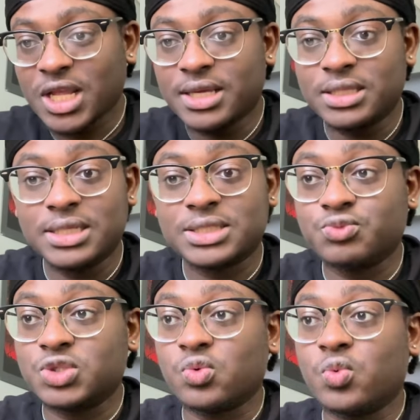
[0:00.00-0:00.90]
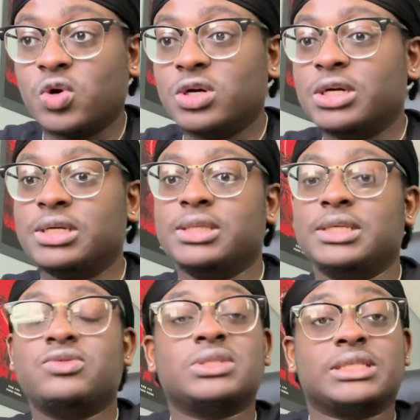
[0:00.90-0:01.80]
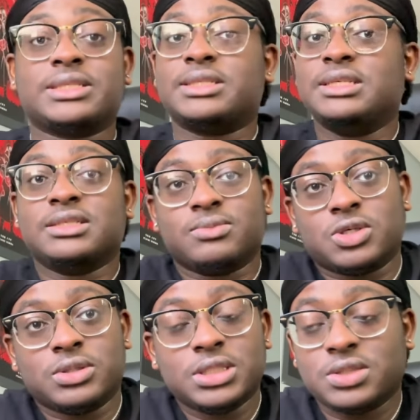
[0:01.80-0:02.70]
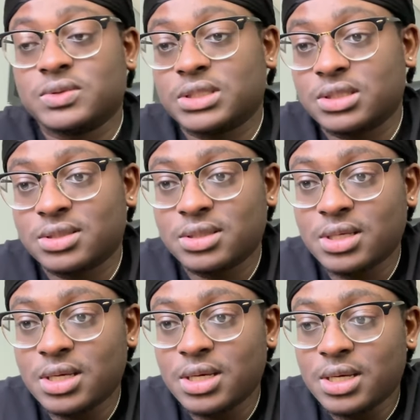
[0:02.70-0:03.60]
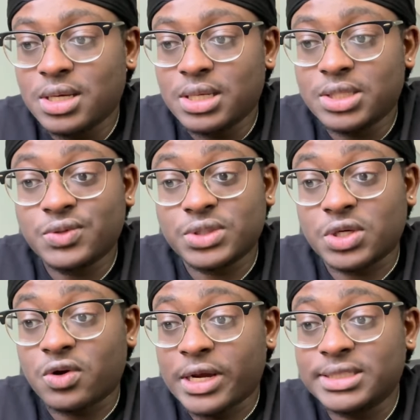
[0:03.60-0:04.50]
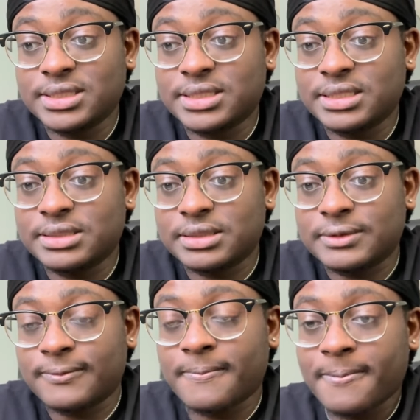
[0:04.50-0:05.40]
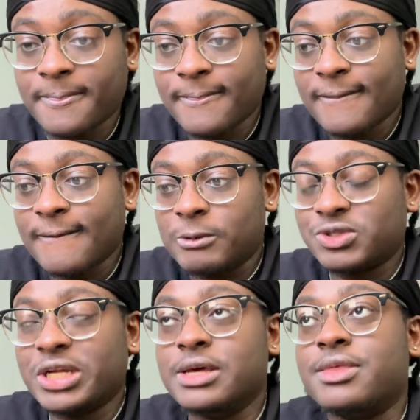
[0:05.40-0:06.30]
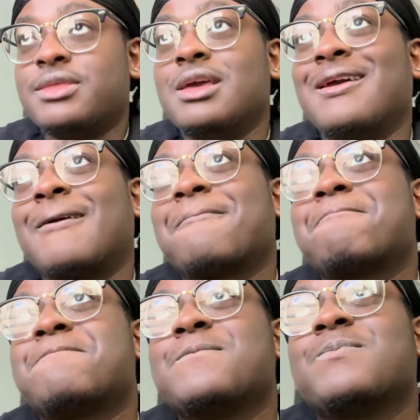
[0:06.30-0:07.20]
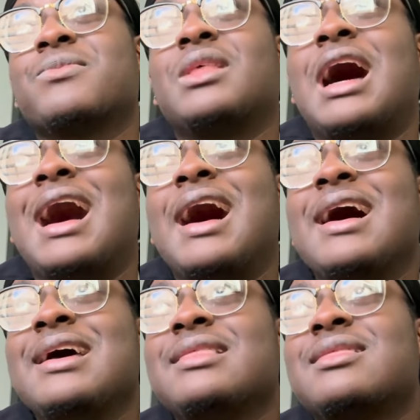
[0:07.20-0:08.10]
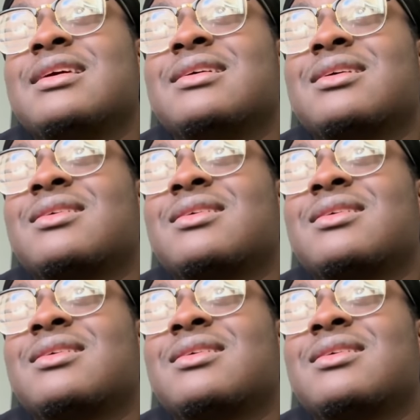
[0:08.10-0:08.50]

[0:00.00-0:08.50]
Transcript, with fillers: this was a war. This was a season, bro. This was a this was a crazy season. I'm trying to think. I think